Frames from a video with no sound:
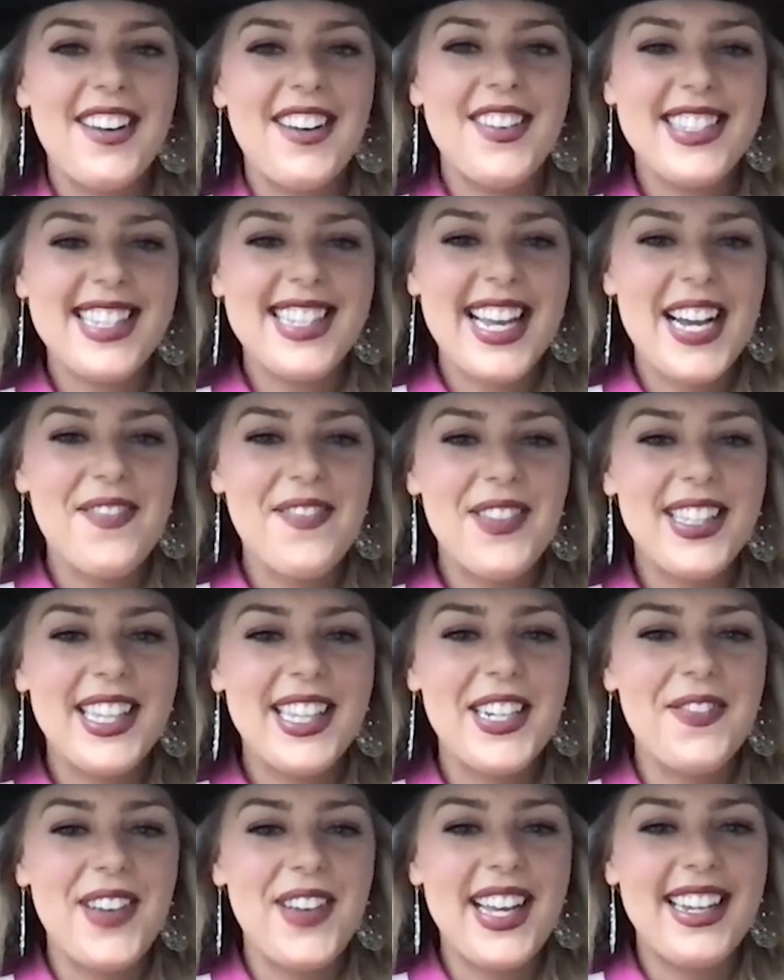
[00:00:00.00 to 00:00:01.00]
would say I'm a
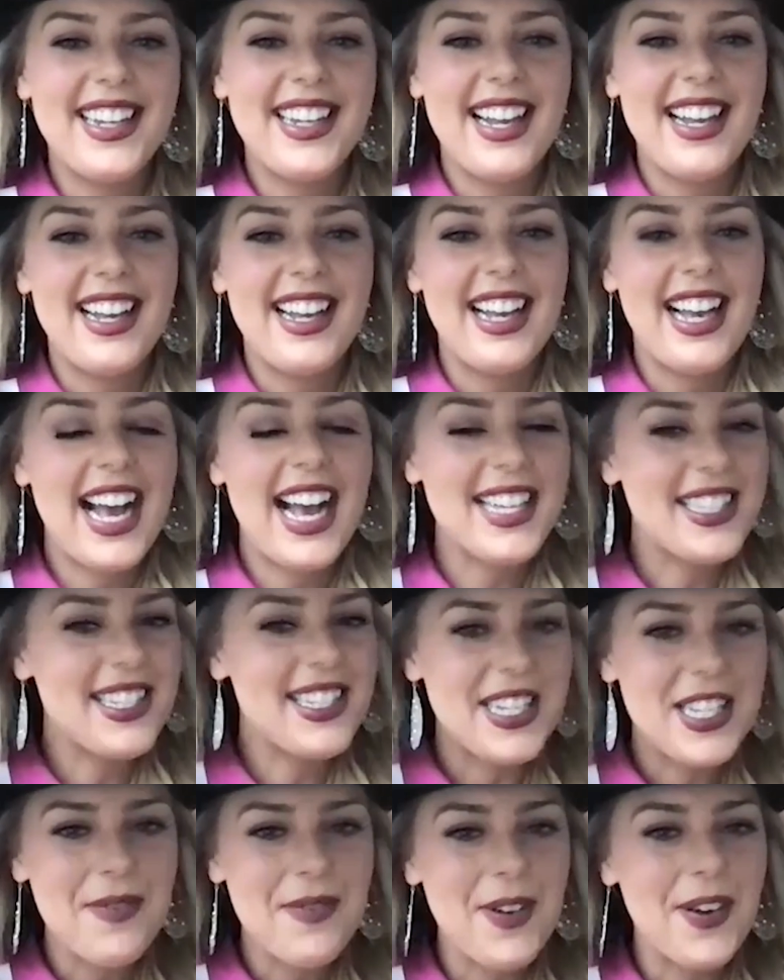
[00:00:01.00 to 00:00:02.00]
little bit
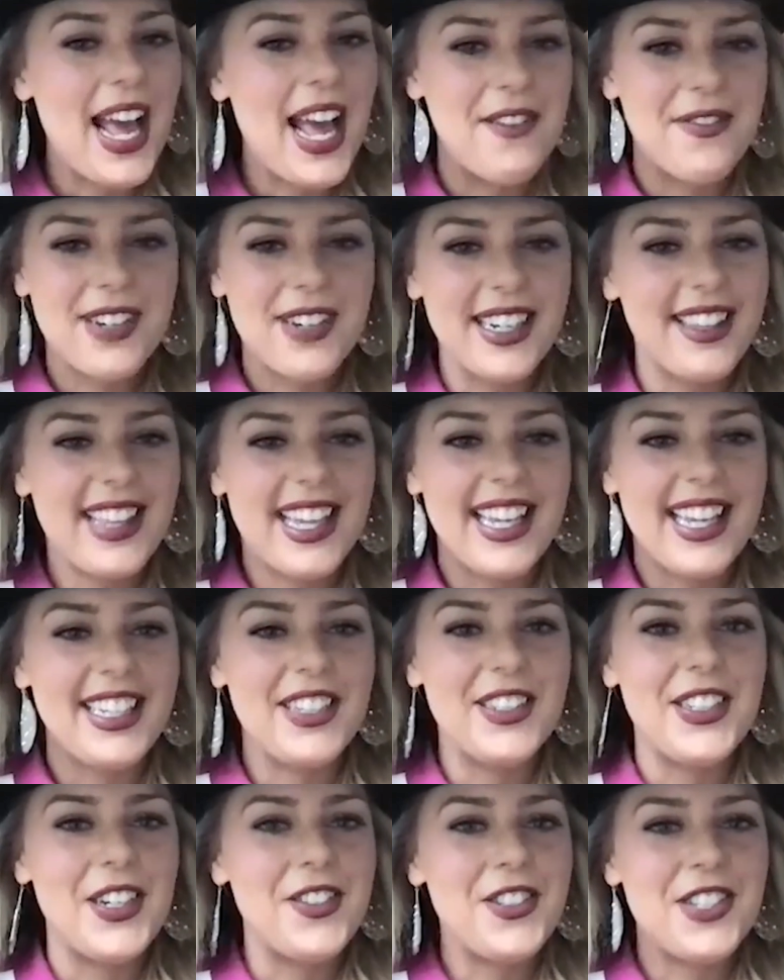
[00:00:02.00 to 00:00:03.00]
hesitant about
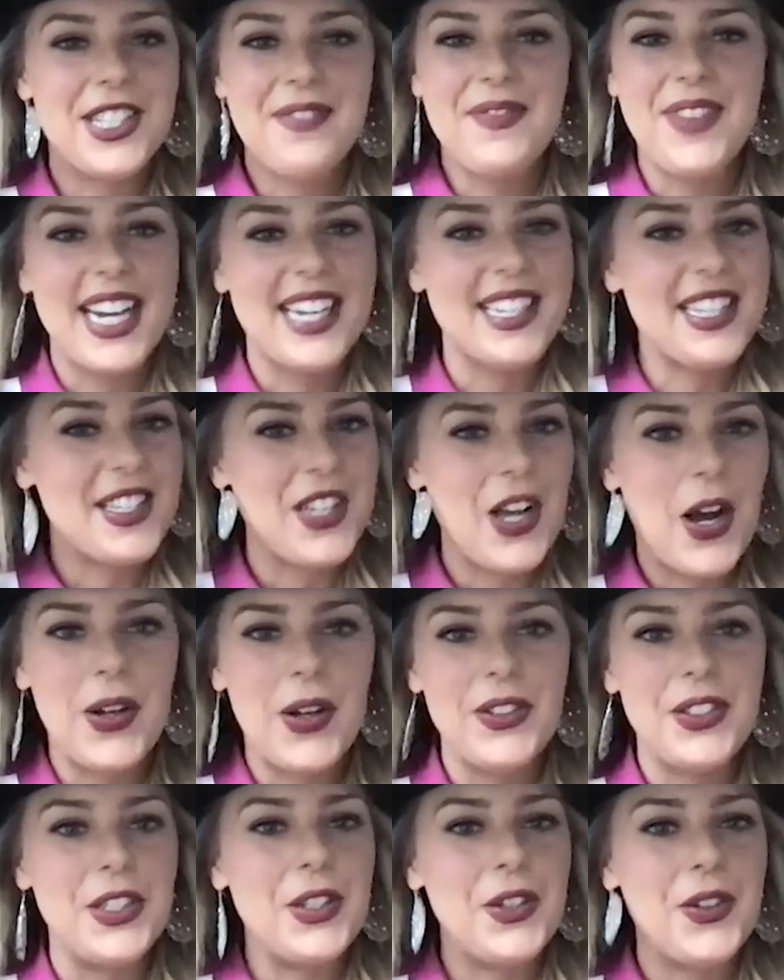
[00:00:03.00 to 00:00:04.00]
everything, just because it's
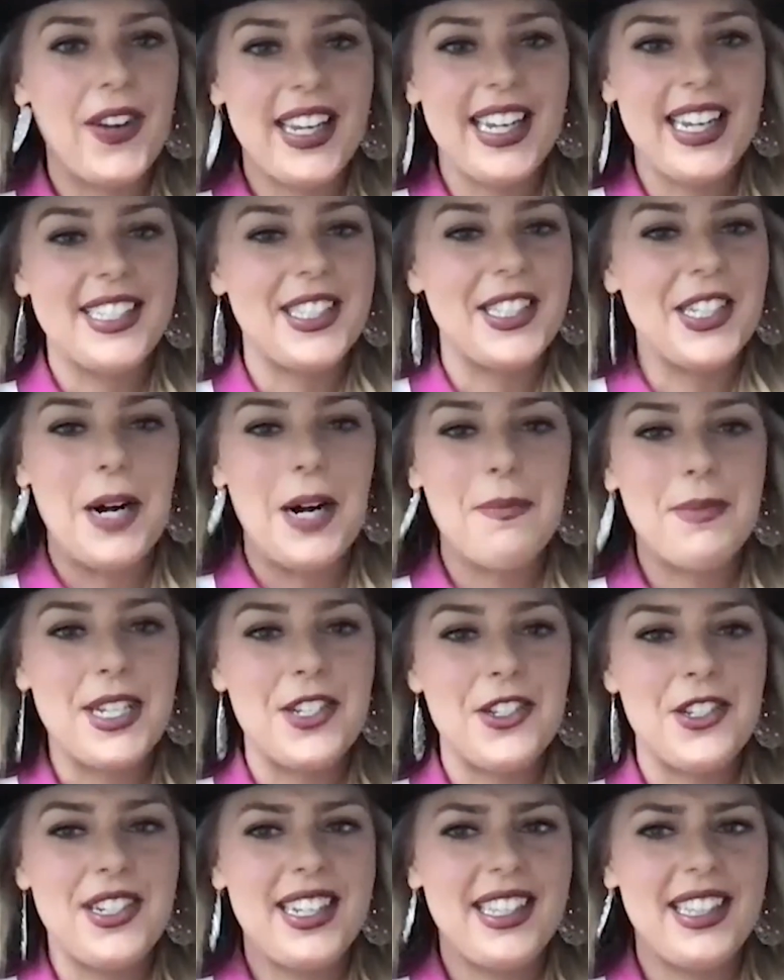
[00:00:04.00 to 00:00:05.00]
all new going into the
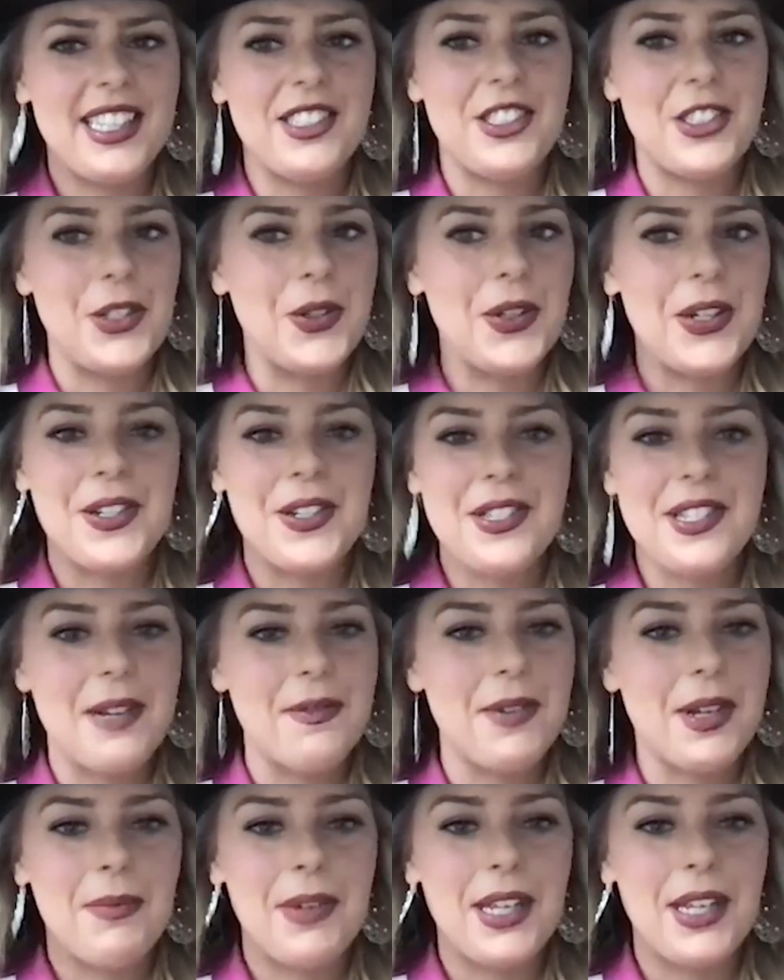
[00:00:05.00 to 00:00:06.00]
competition, and the 2 girls that
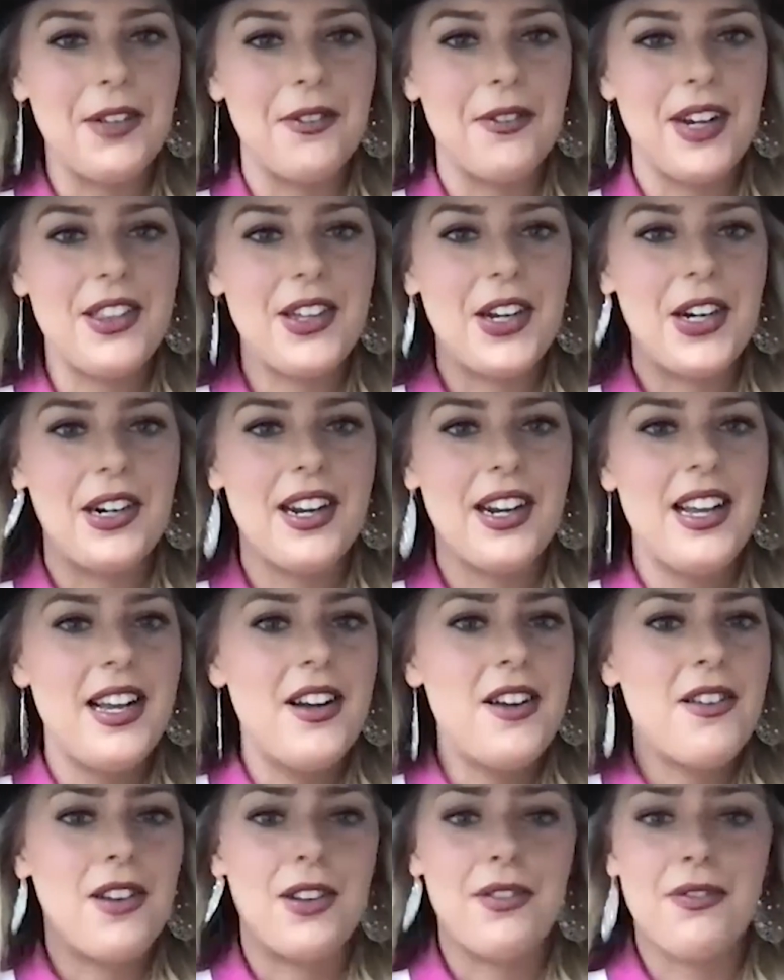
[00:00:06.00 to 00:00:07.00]
I'm competing with are
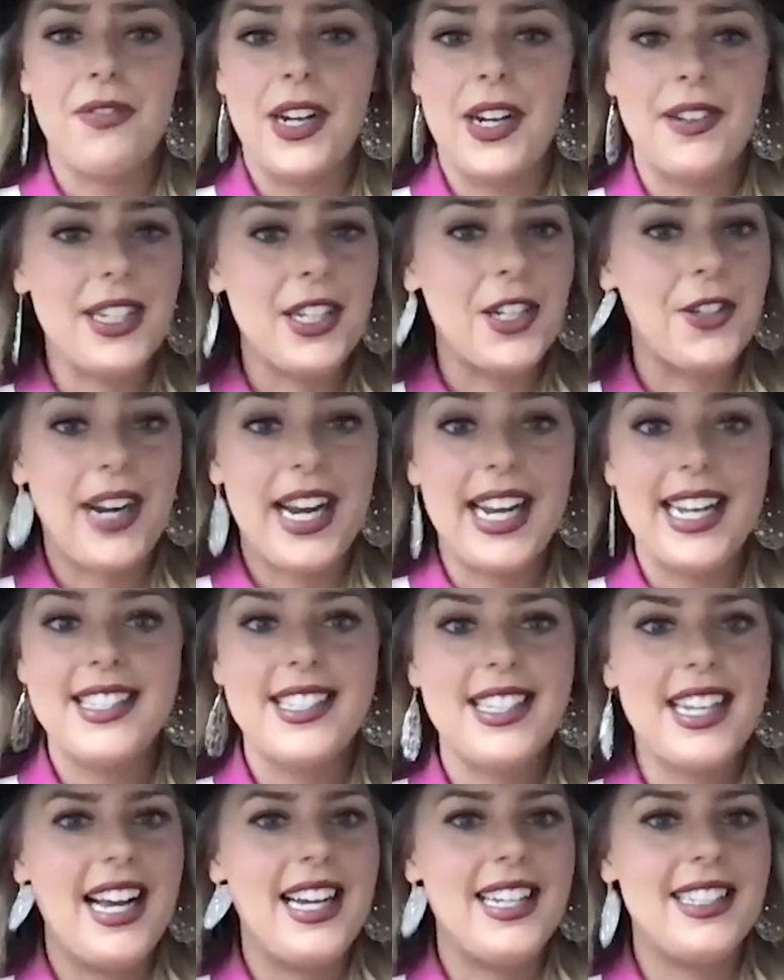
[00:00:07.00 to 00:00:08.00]
very
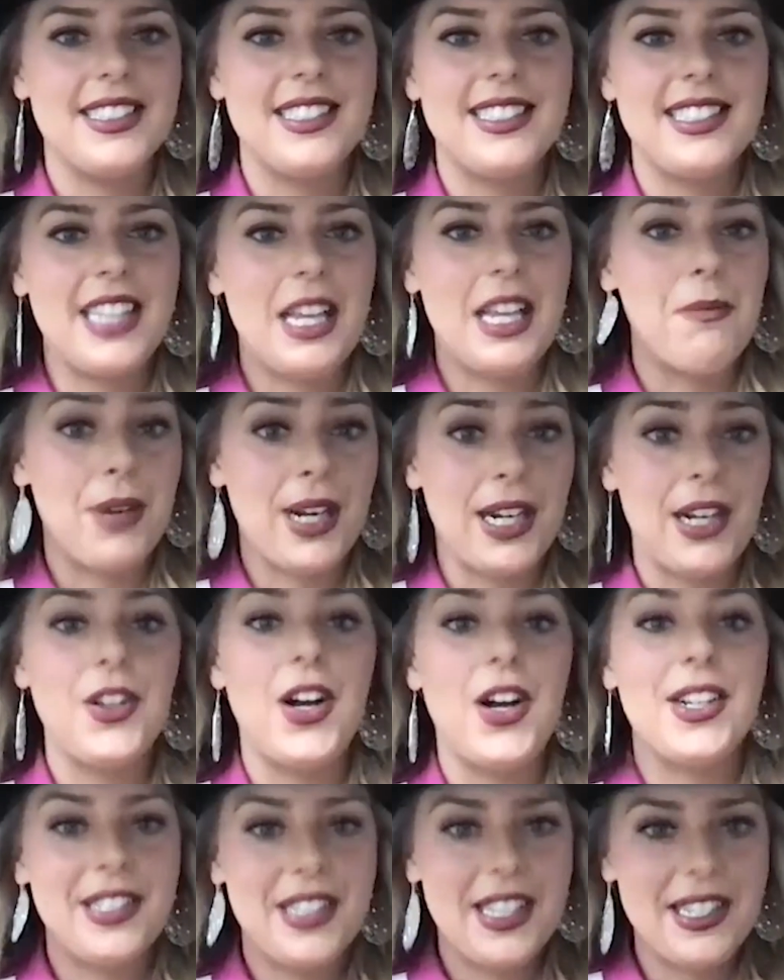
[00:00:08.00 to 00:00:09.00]
great, and they bring a
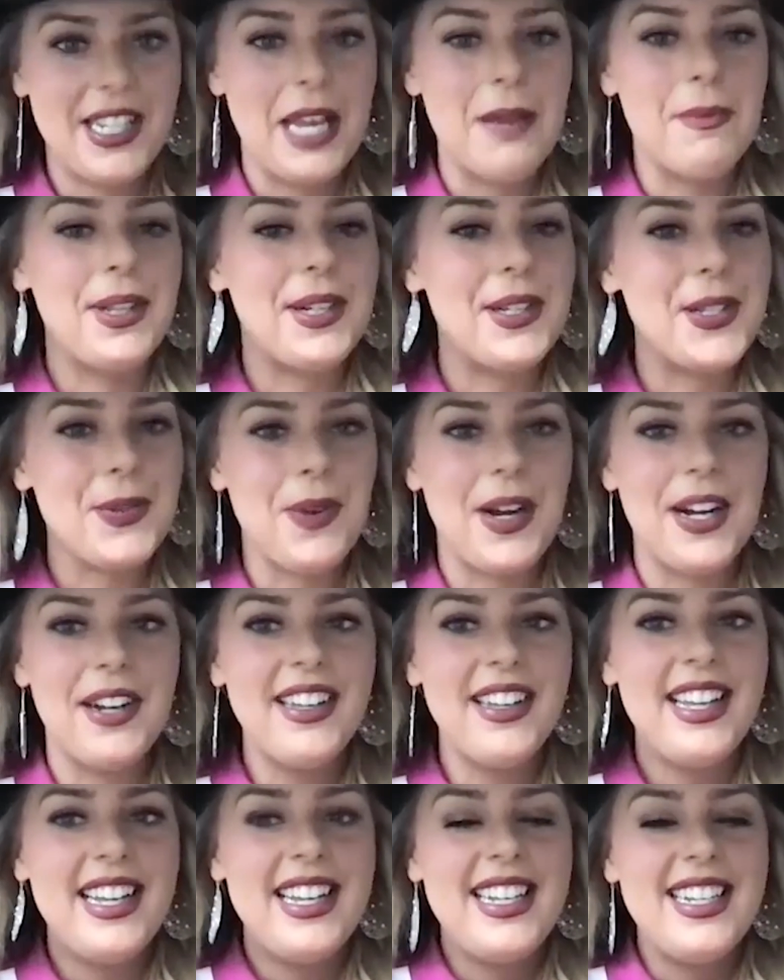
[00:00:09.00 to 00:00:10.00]
lot to the table as well.